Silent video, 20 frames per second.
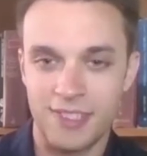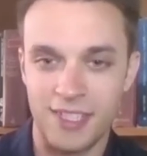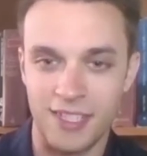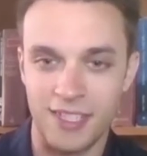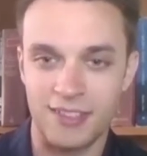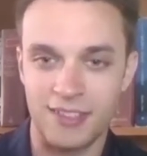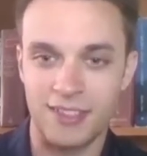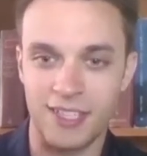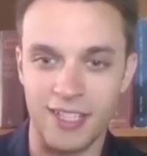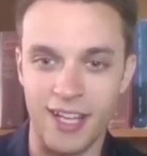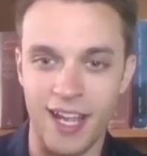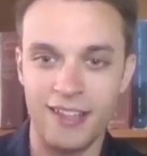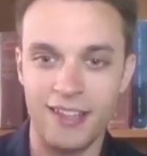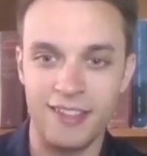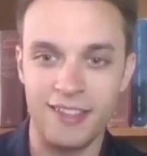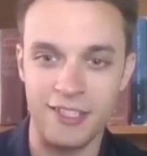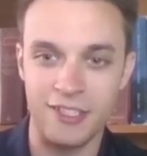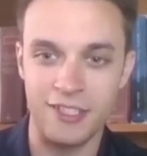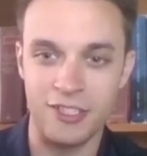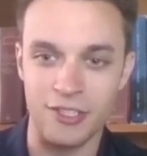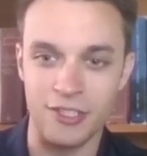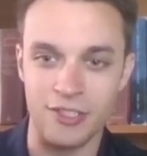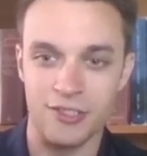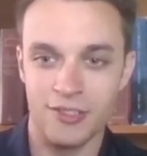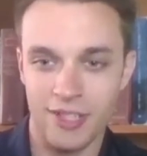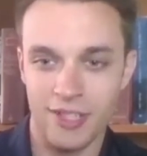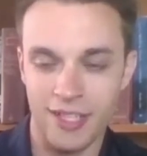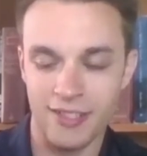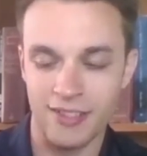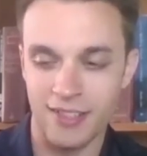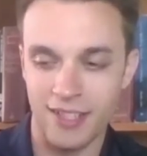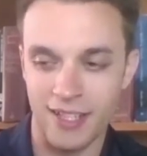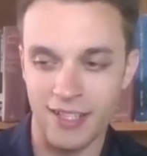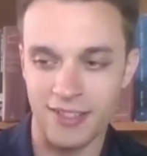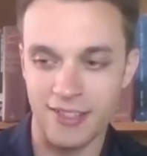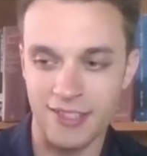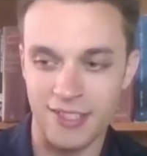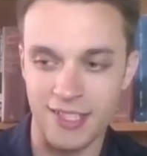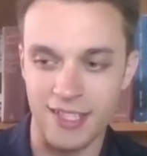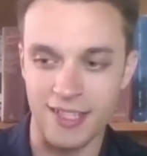connect these two and
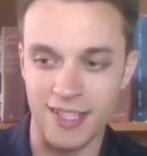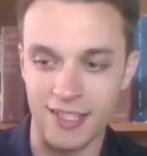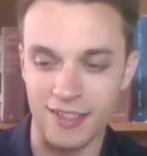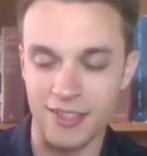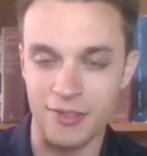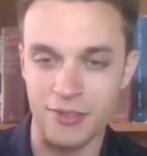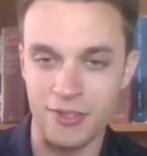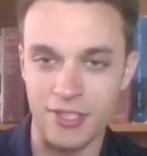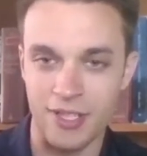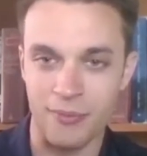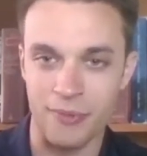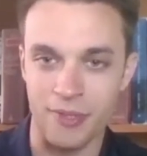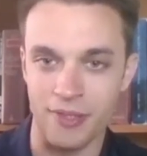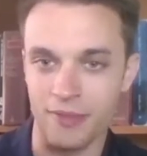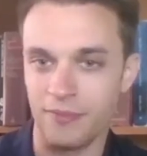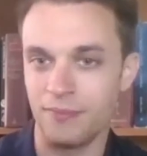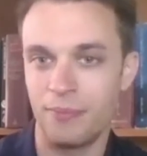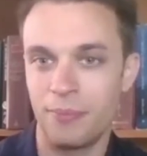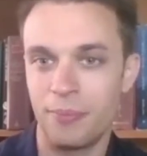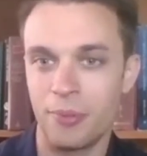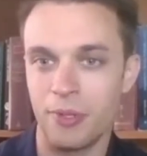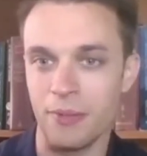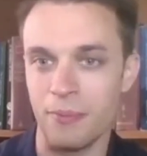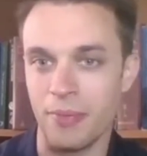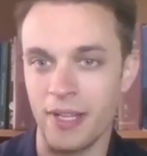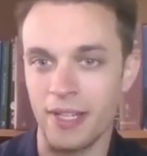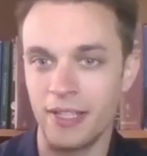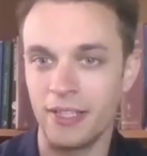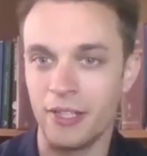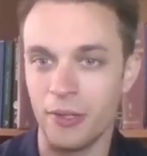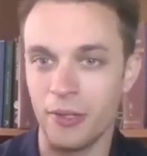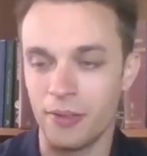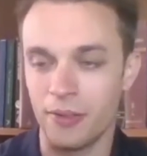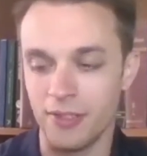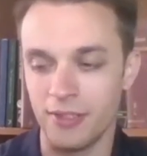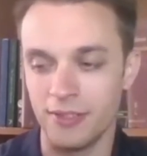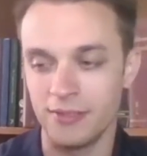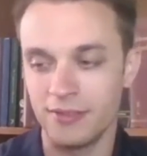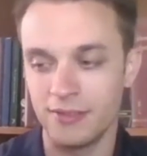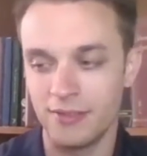see that there's something pretty big
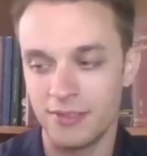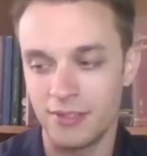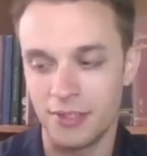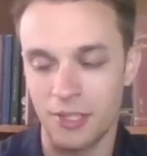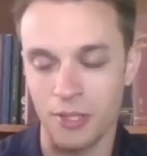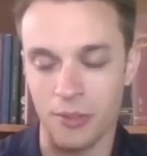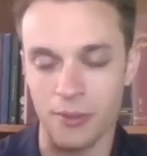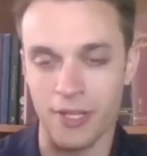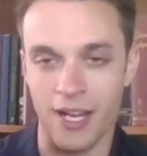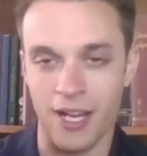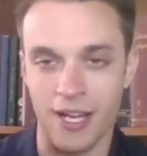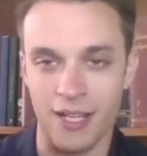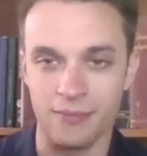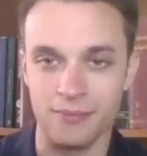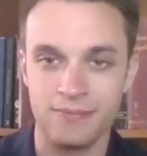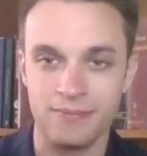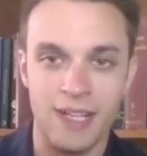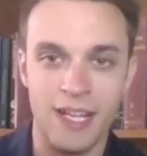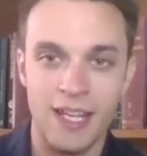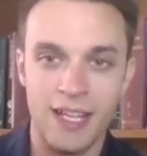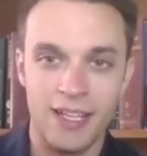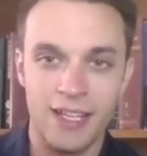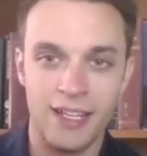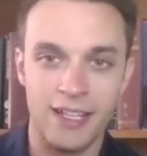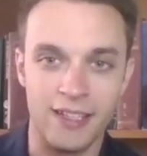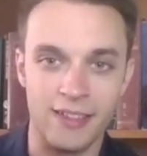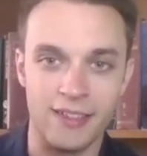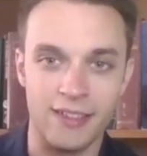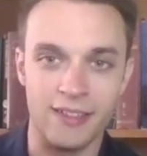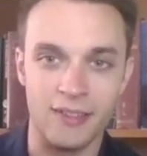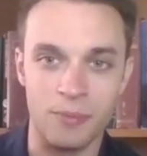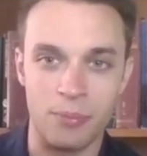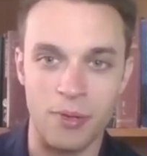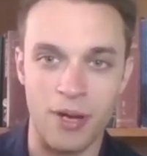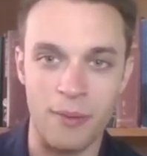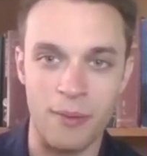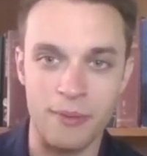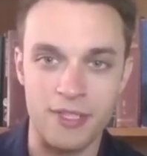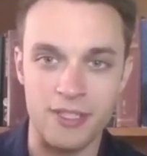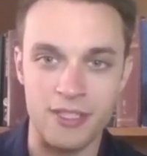going on in the
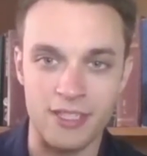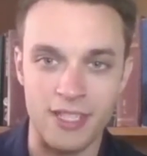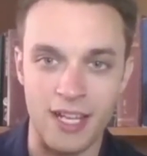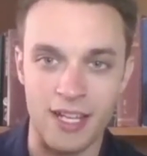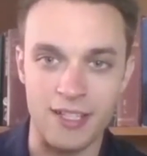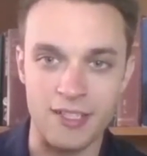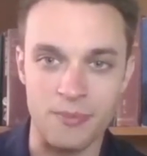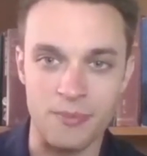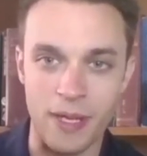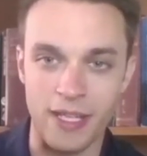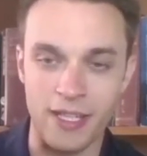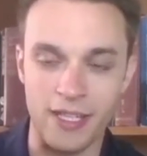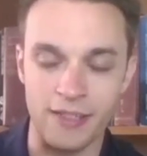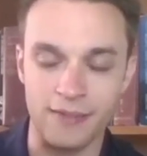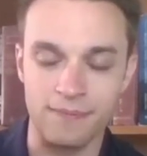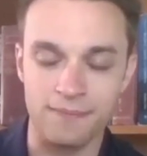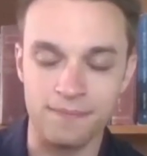promises God is making.